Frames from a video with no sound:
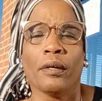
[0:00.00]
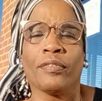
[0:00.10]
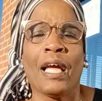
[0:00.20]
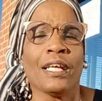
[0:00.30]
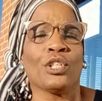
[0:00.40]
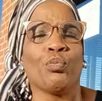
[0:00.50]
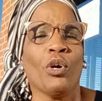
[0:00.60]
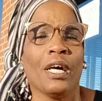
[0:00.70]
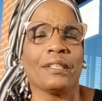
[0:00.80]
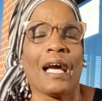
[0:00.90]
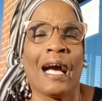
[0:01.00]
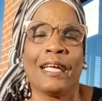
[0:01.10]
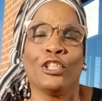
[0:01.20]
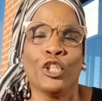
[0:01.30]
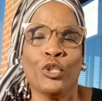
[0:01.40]
that's what
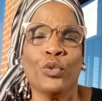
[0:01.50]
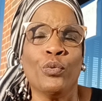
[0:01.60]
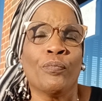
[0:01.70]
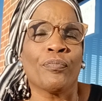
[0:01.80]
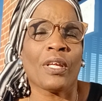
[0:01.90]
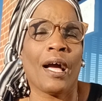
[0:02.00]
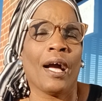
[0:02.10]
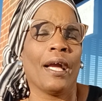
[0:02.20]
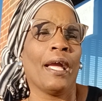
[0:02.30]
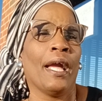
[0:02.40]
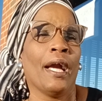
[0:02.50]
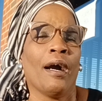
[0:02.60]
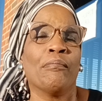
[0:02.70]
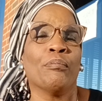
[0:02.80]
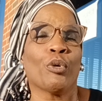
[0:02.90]
I do. I
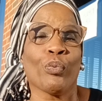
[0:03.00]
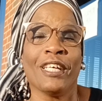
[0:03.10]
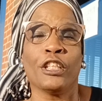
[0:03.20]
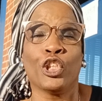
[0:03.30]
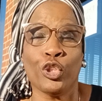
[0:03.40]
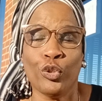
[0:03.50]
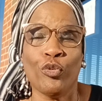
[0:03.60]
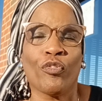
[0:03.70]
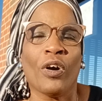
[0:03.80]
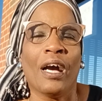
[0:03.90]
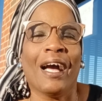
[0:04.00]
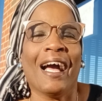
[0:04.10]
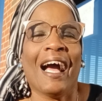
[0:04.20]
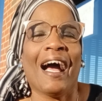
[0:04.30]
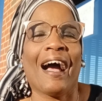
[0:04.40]
am Marie Ya Jouf.
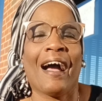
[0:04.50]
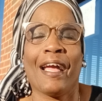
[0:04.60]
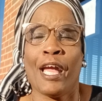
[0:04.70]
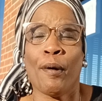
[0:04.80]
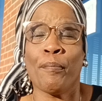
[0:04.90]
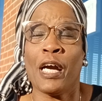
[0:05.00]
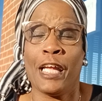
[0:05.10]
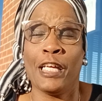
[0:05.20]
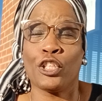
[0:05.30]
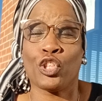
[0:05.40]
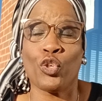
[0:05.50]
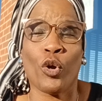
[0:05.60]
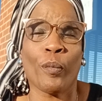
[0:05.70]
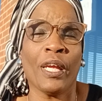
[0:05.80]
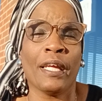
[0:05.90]
I am a
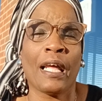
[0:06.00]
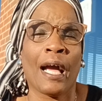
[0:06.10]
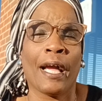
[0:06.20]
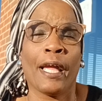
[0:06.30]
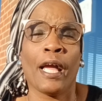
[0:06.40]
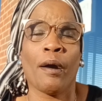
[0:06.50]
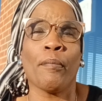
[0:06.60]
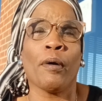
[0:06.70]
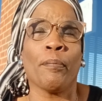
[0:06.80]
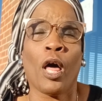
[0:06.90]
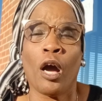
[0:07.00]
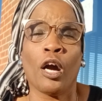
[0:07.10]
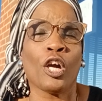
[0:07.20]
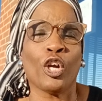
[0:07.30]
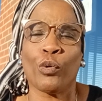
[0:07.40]
historian. I am a
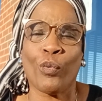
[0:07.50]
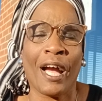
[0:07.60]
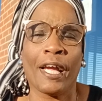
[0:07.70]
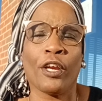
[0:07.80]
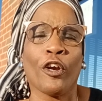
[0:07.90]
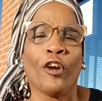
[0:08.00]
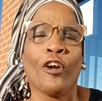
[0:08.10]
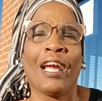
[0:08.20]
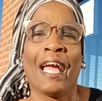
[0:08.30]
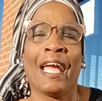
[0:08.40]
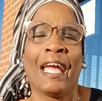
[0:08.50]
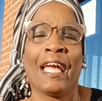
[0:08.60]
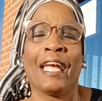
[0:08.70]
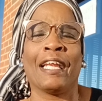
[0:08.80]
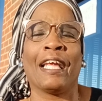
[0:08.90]
blogger, a writer,
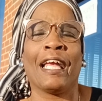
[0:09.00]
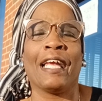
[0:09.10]
and